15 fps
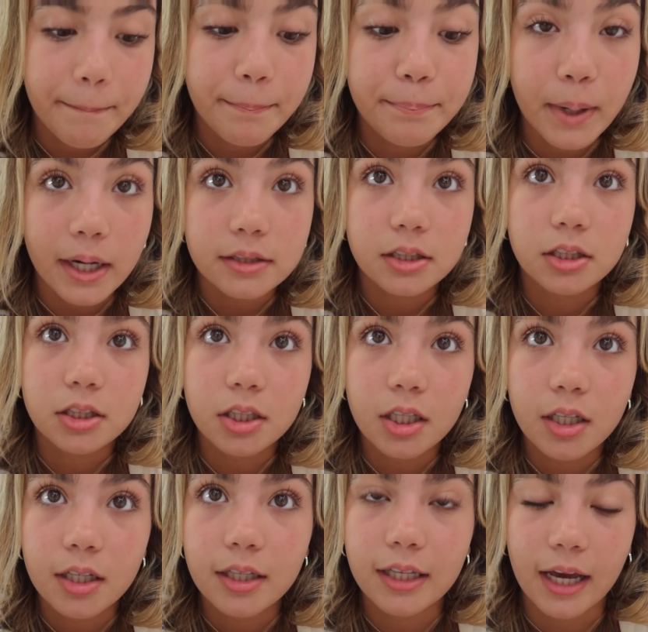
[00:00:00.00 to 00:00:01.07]
But
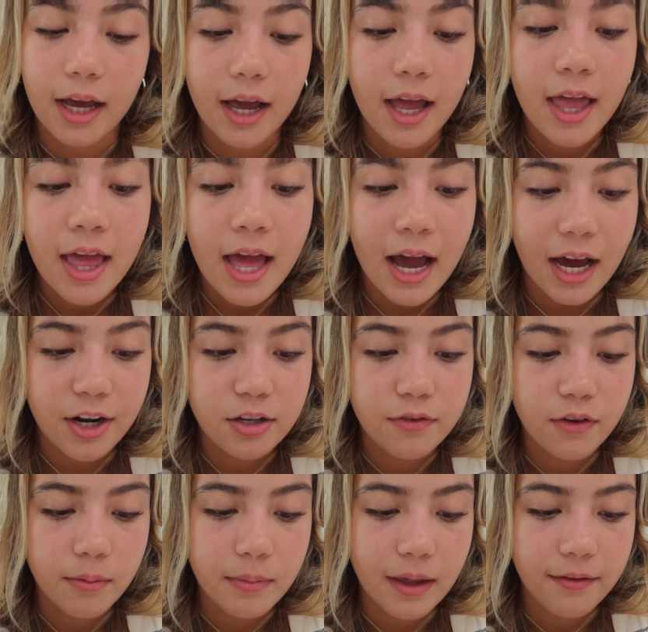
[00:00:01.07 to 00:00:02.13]
yeah, I just
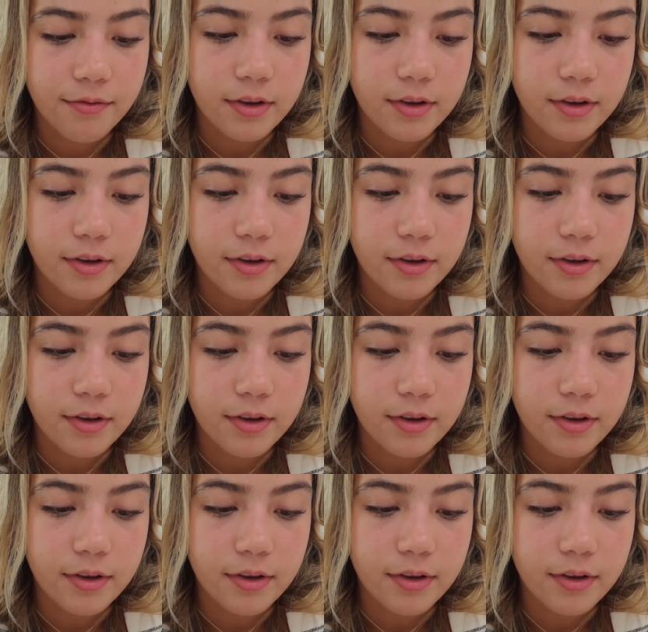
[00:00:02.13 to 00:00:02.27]
filmed that